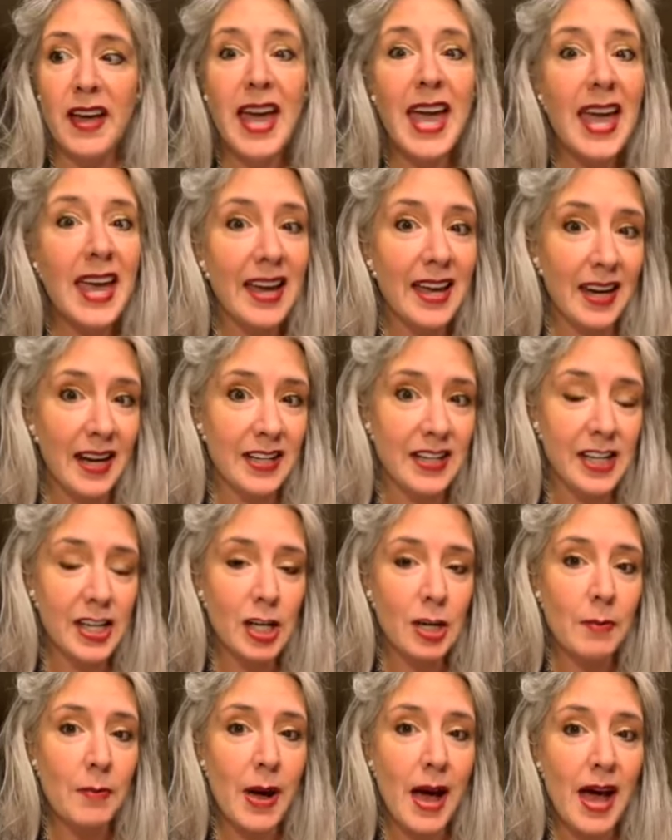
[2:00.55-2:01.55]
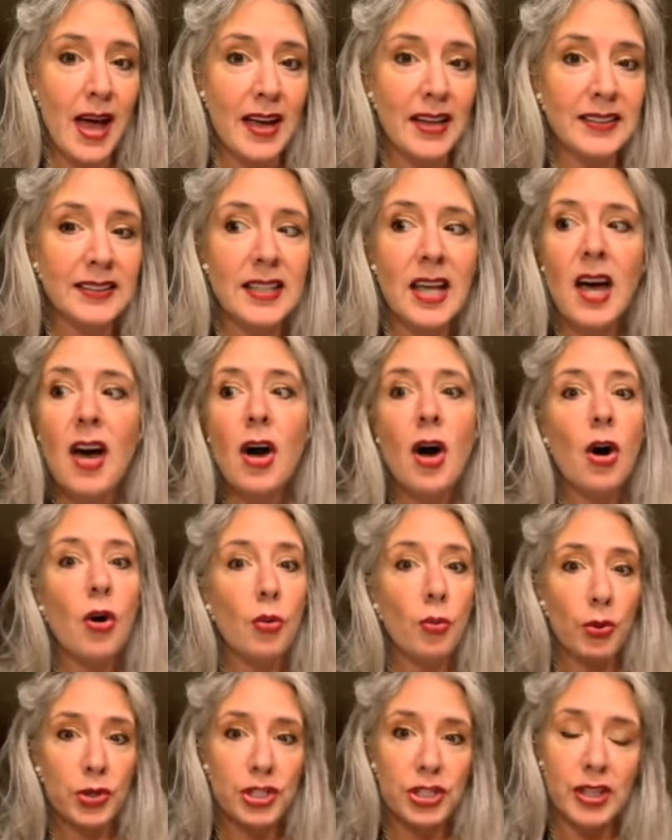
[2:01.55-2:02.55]
like, hey, can I take your bags? Oh,
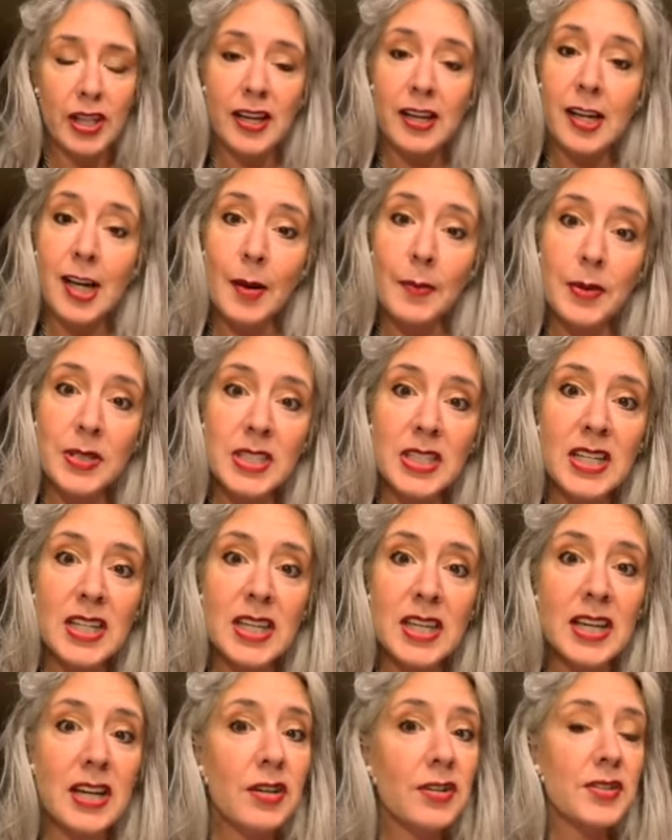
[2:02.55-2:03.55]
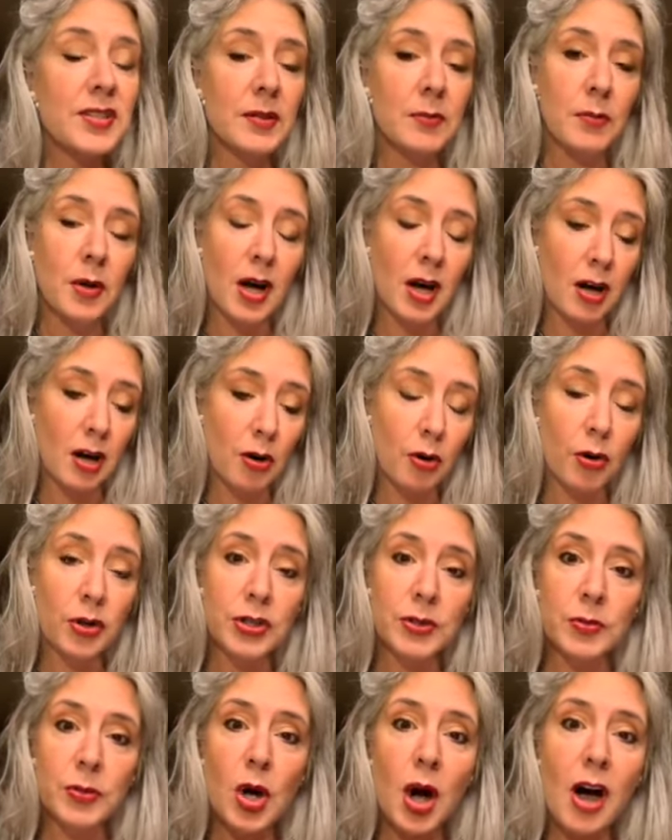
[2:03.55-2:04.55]
would you like a cup of tea? Here's some, or
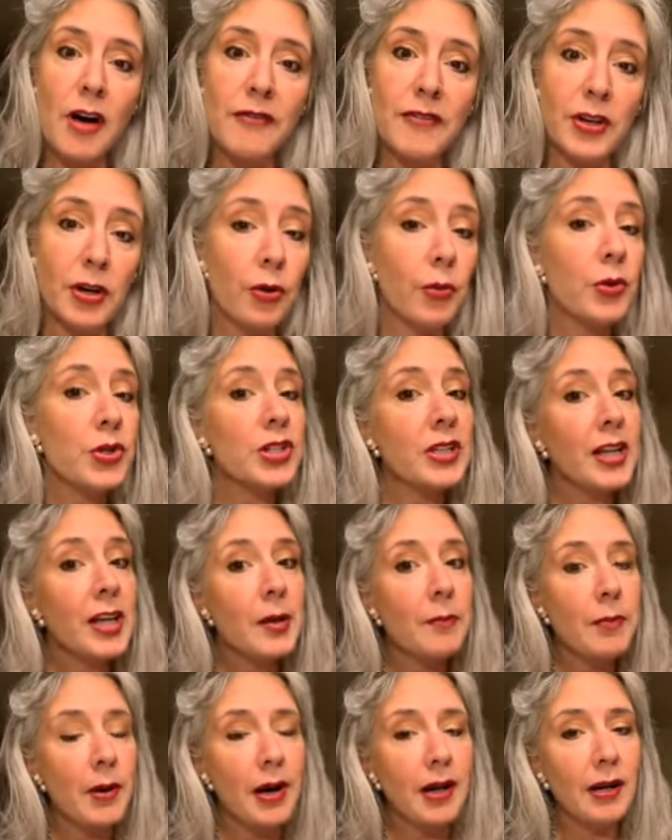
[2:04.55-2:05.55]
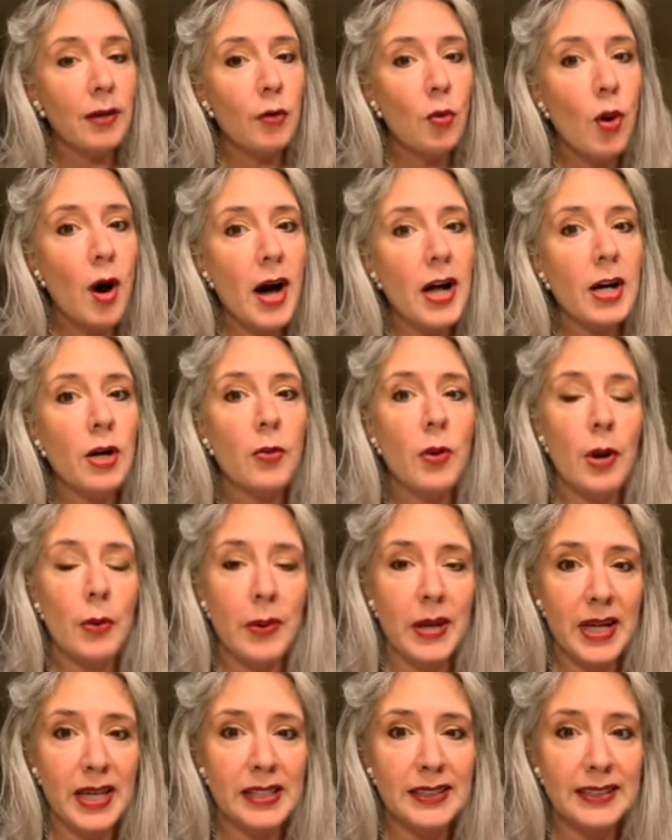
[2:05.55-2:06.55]
some coffee, or would you like a bottle of water while
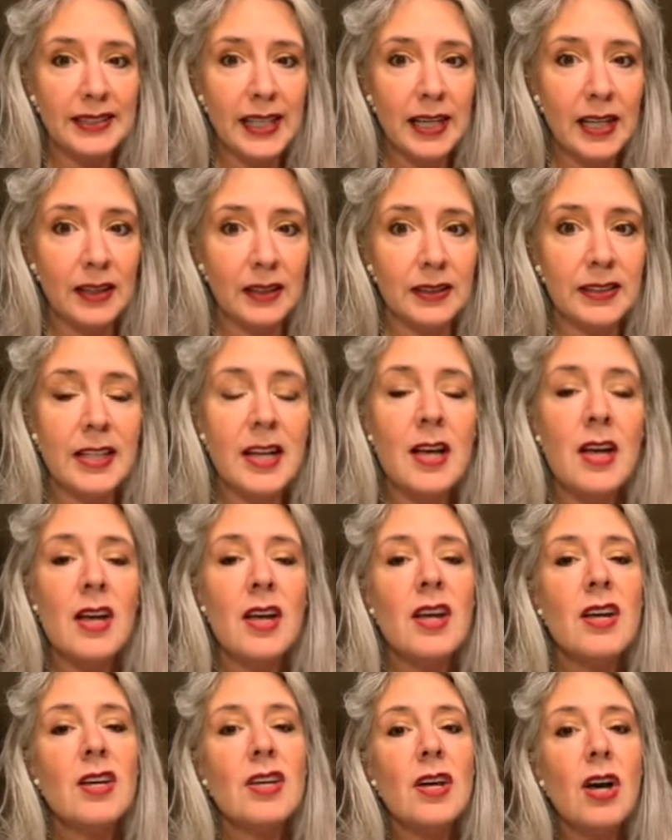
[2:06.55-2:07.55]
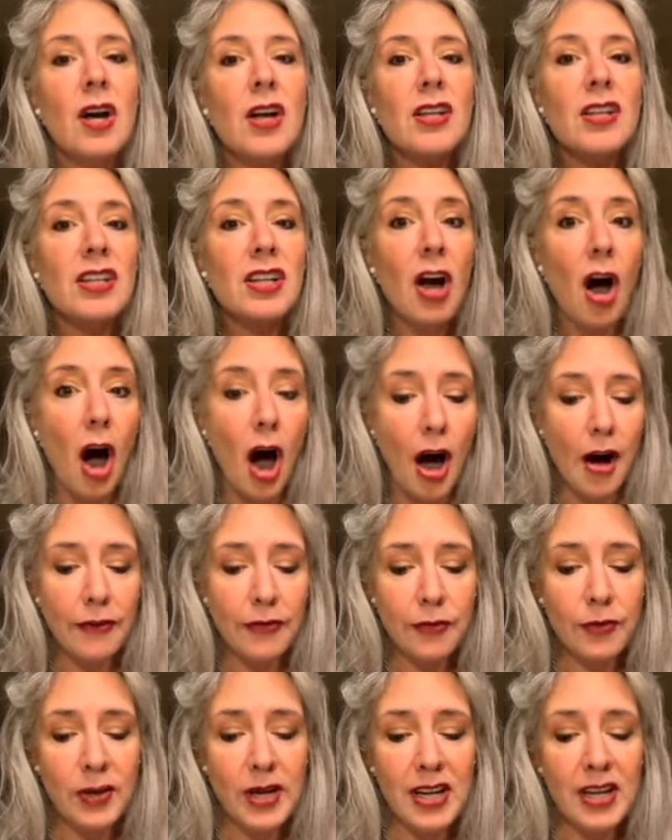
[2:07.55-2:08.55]
we get settled?
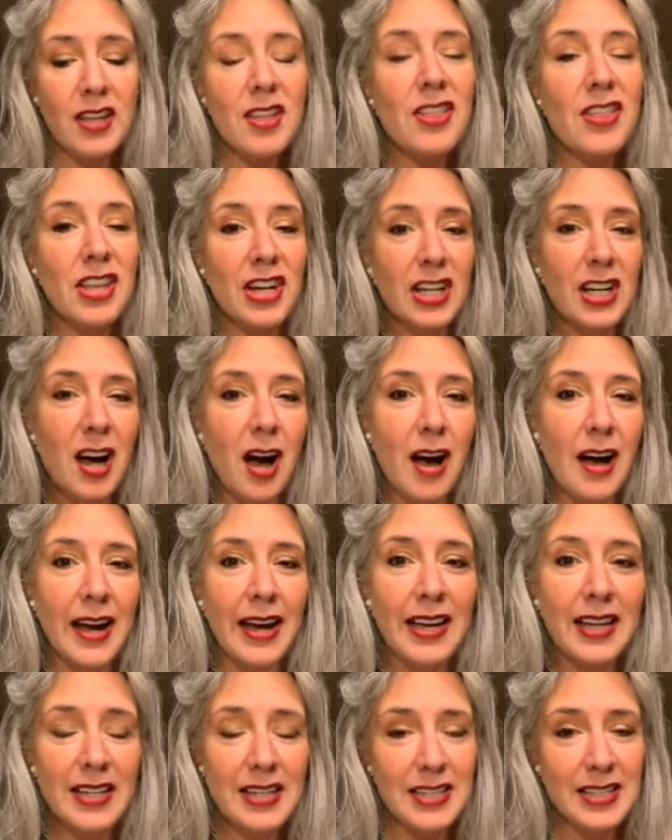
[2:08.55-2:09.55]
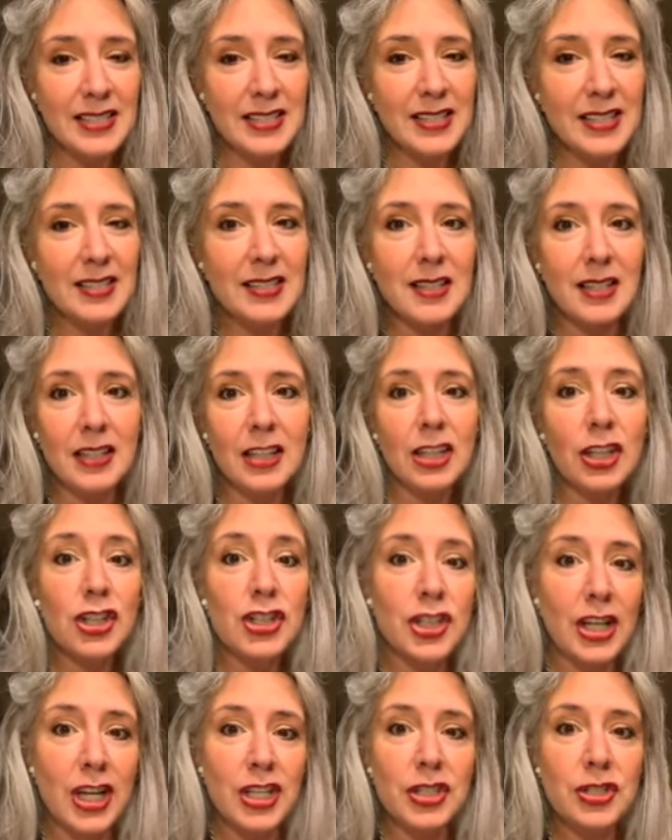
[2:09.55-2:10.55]
Offering the kindnesses, the little
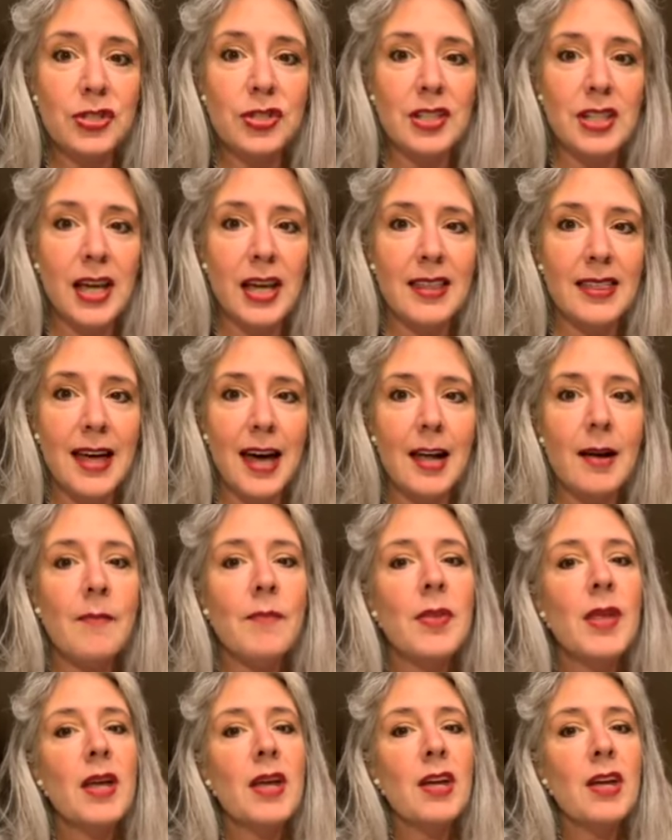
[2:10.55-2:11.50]
gestures like that,